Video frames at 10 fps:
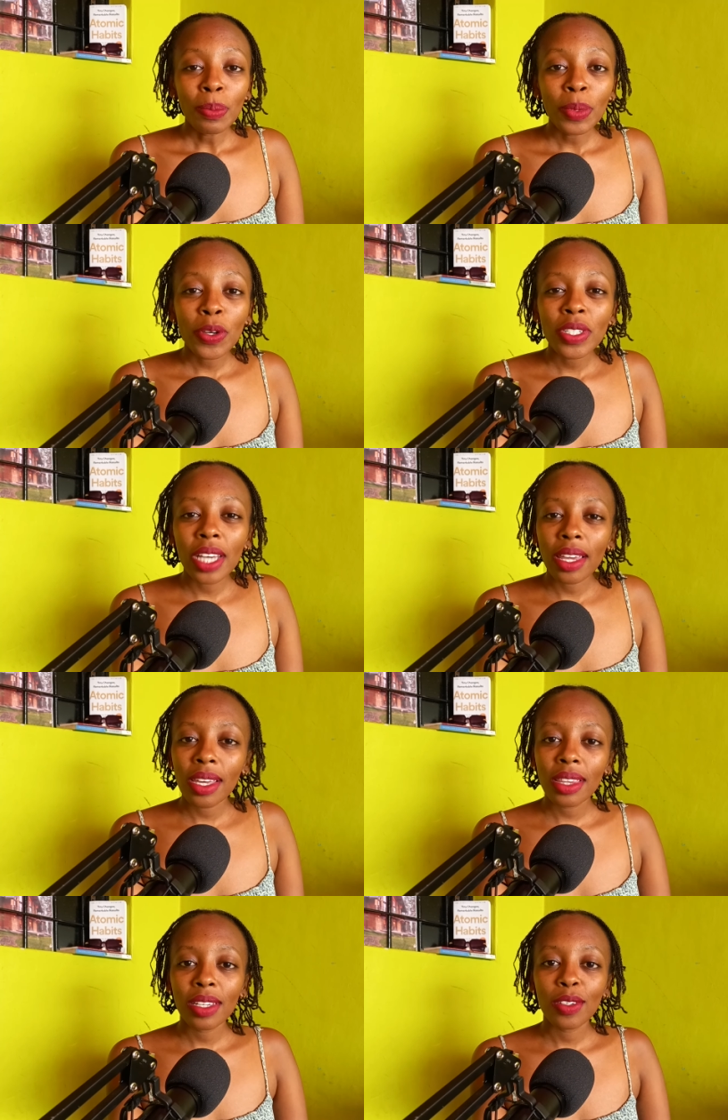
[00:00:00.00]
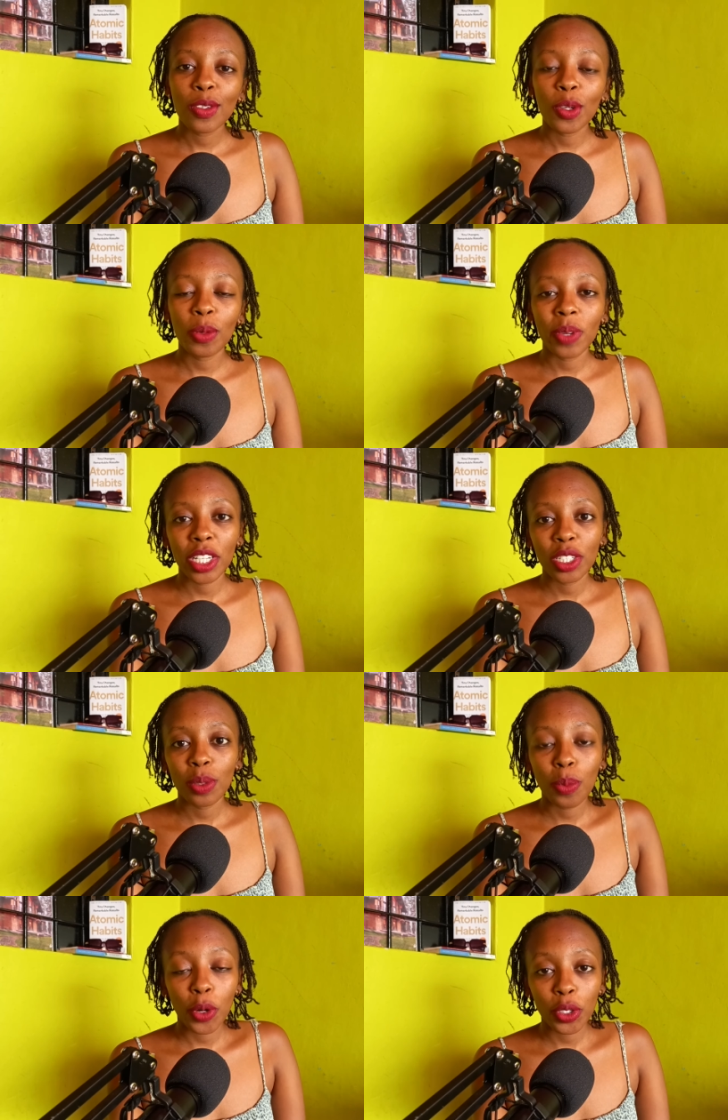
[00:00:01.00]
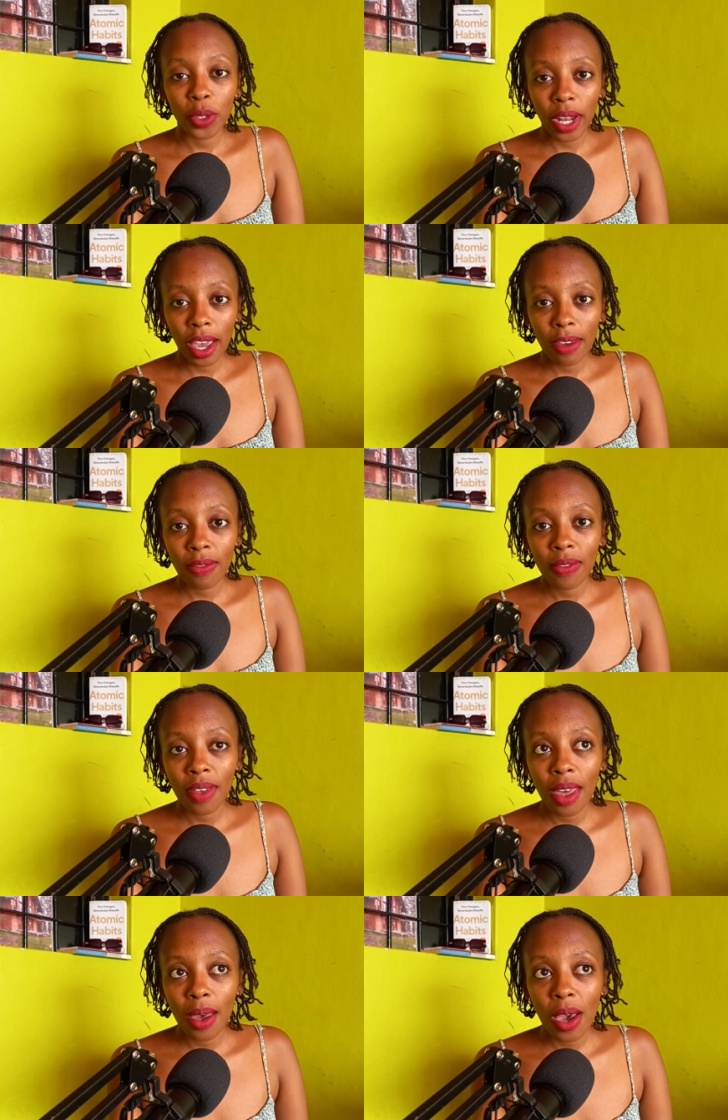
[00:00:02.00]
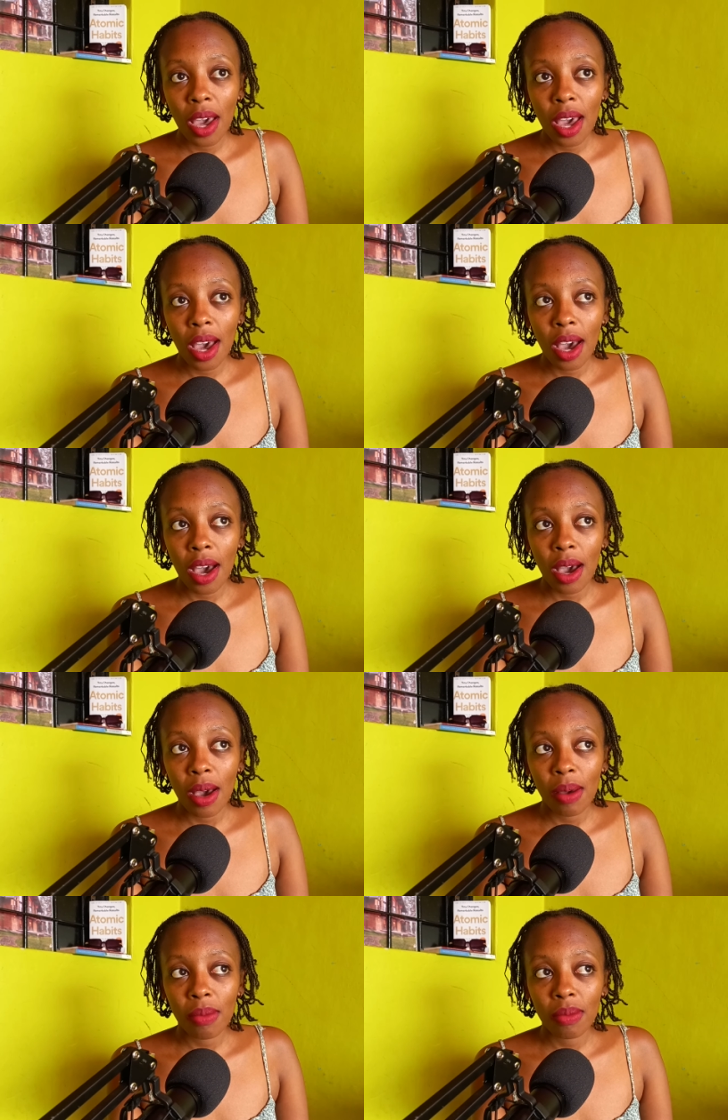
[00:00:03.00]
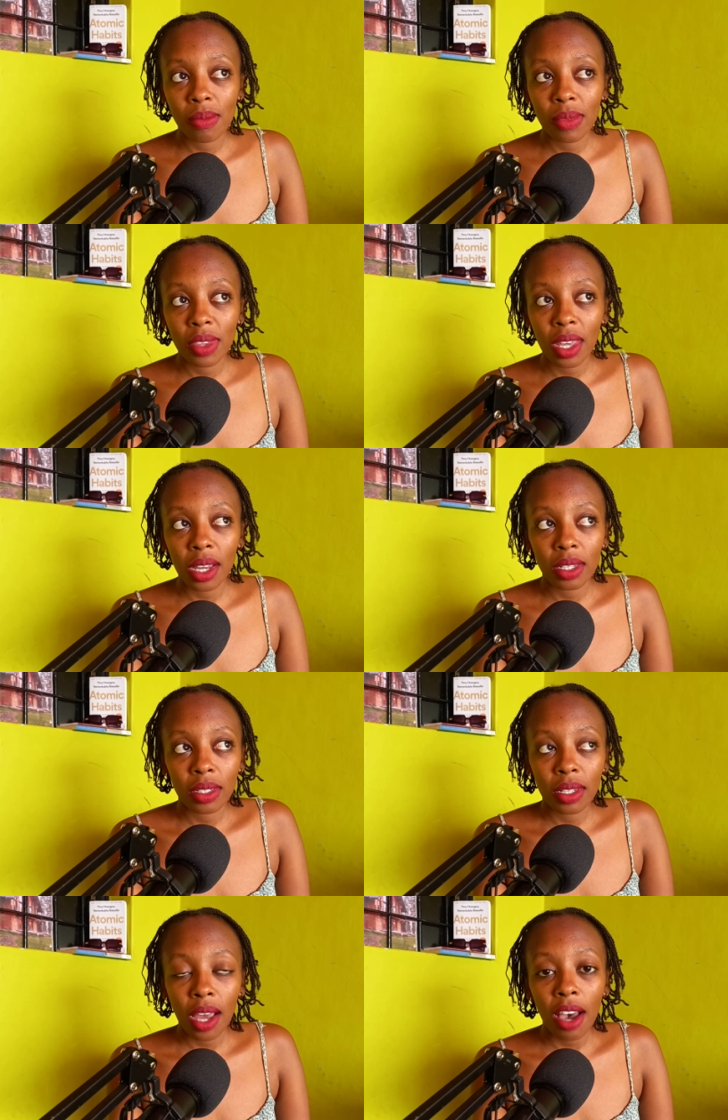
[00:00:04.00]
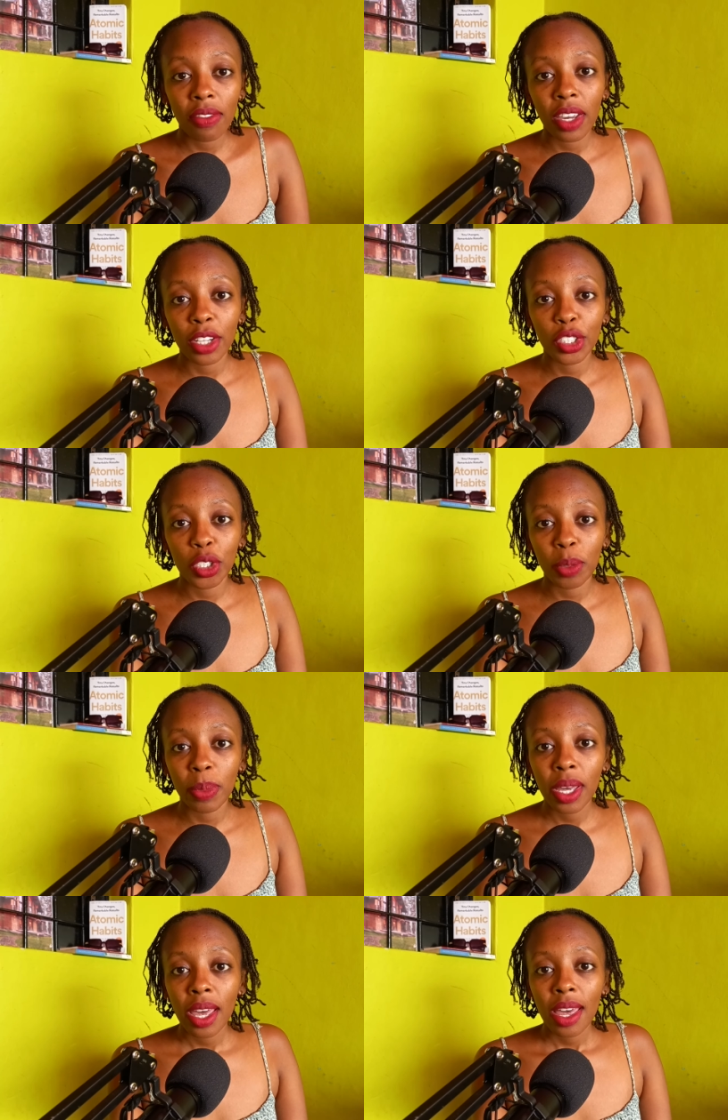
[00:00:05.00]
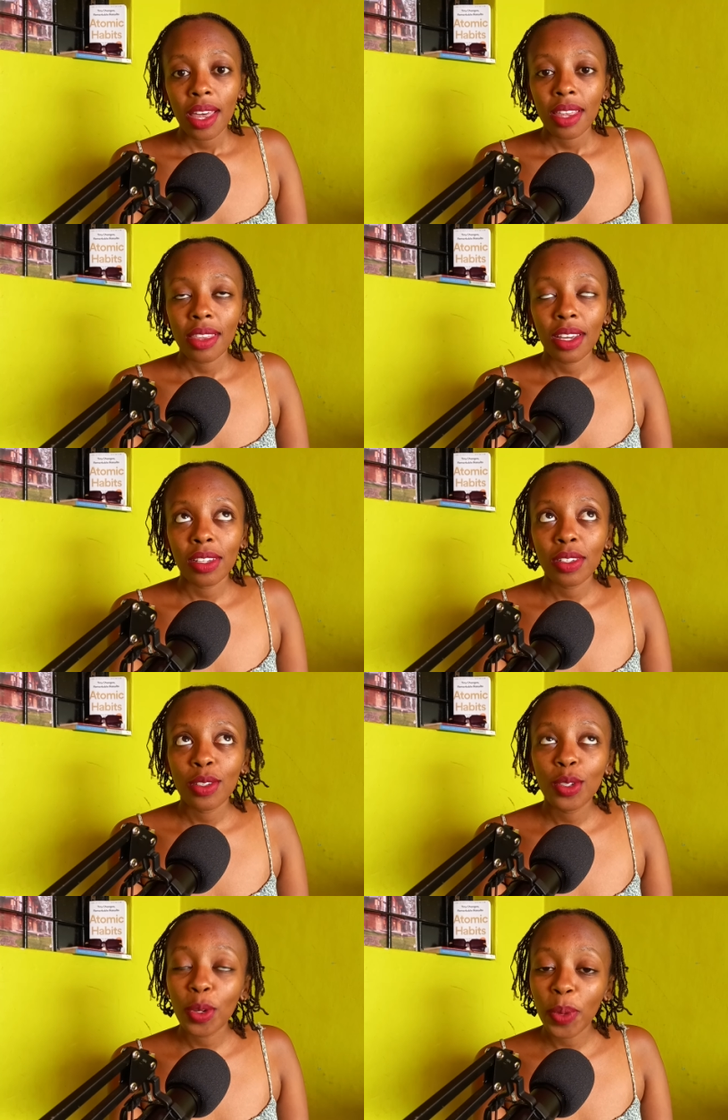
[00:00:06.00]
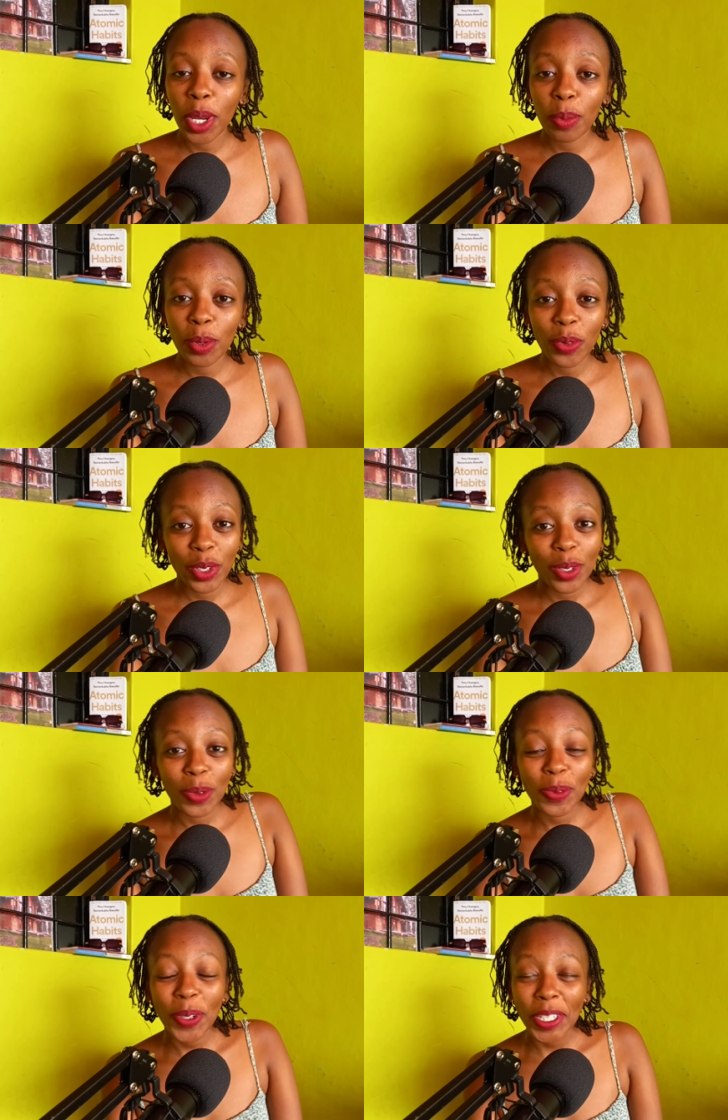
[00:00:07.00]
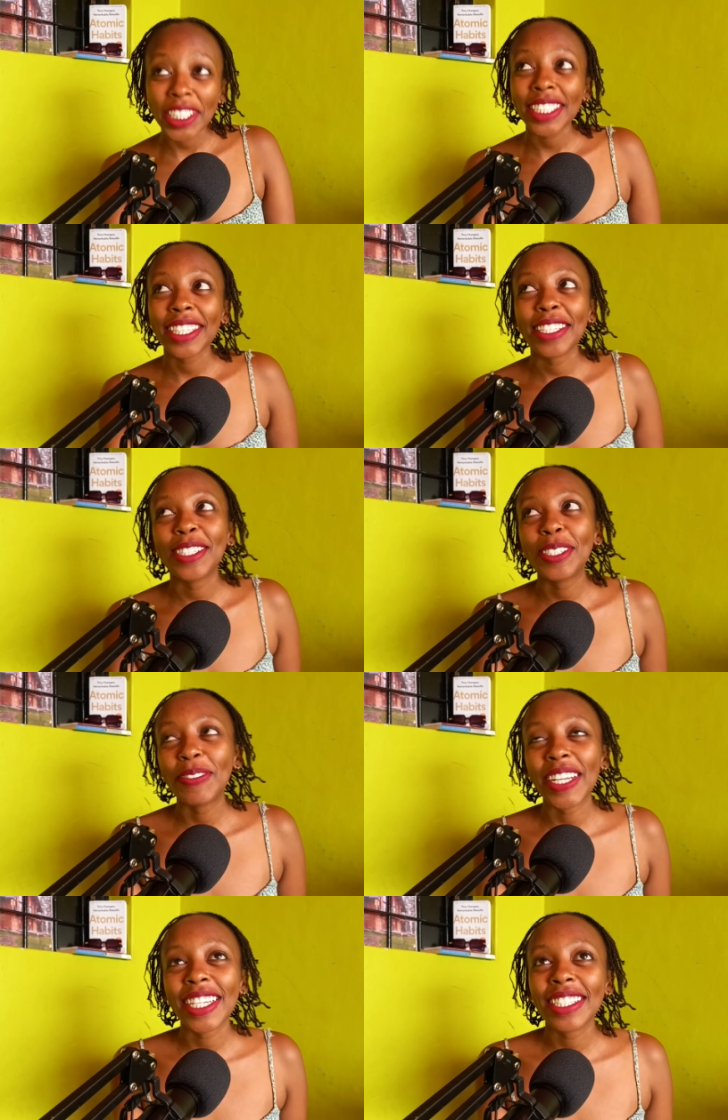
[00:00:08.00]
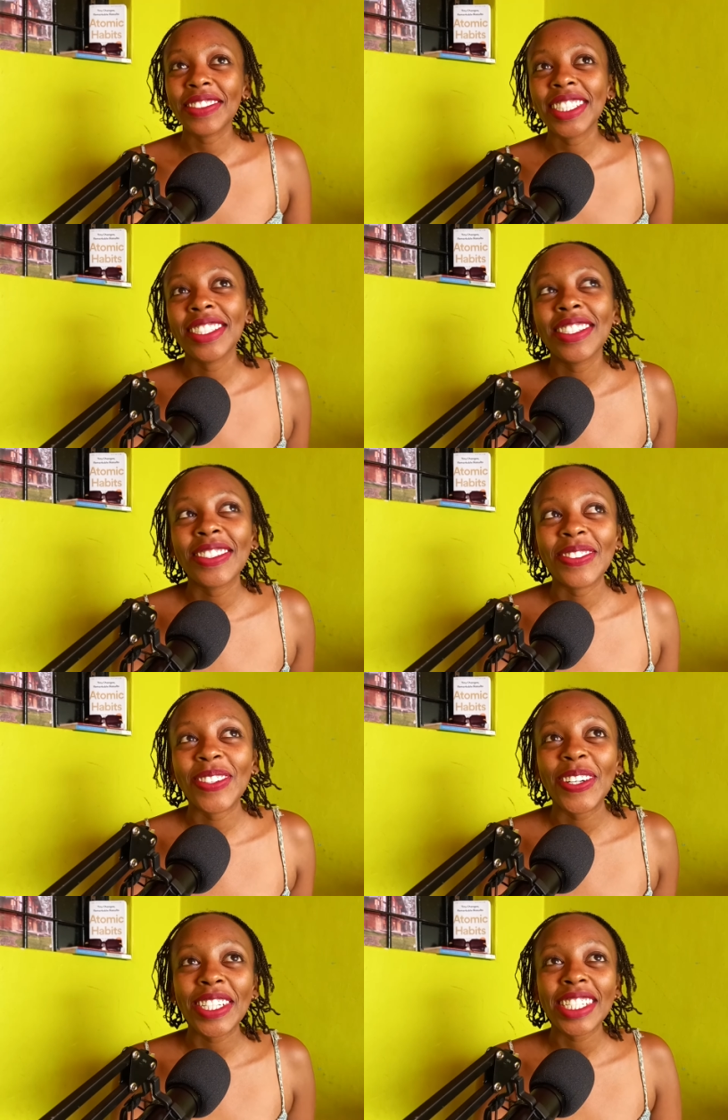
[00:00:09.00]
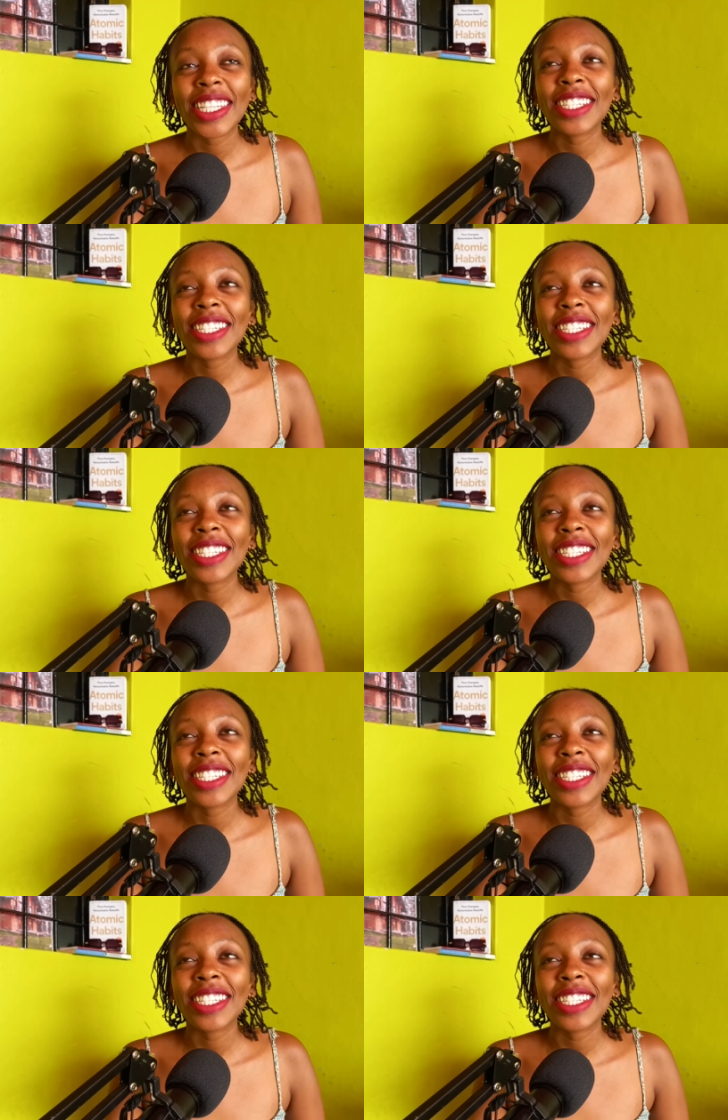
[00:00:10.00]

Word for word: Because I think there's so much more to life um, than having a job. There's so many movies to watch. There's so many T V shows to watch.